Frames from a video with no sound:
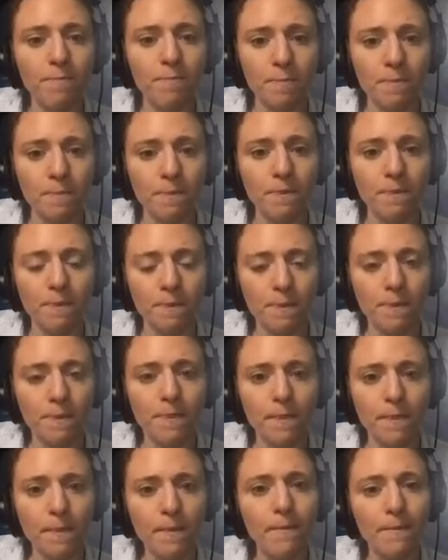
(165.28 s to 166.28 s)

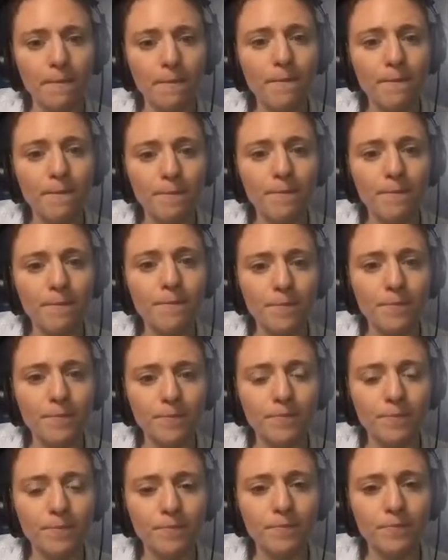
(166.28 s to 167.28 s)

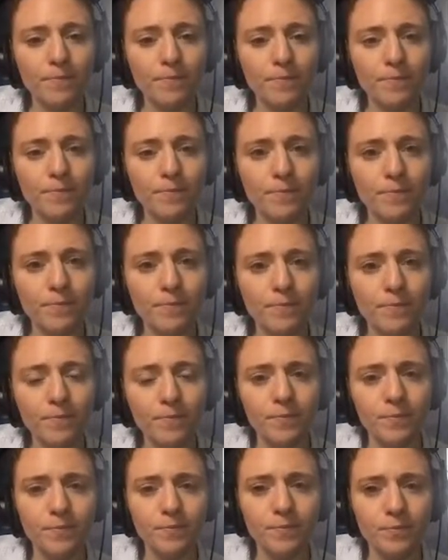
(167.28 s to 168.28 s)

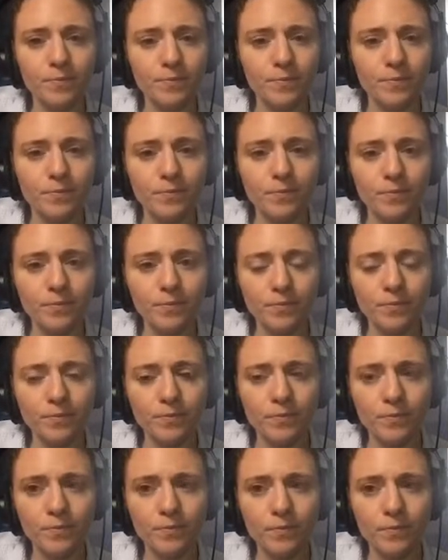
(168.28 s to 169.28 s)

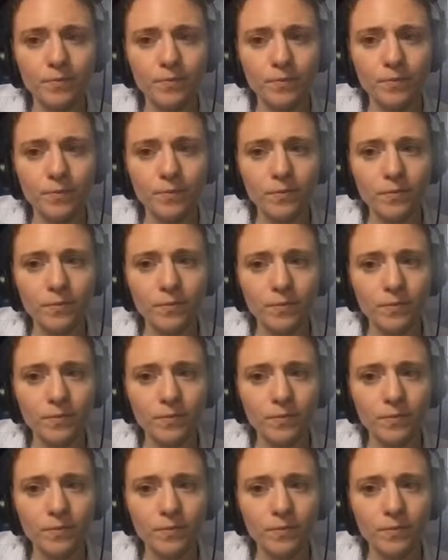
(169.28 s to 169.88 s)
The person shown says nothing.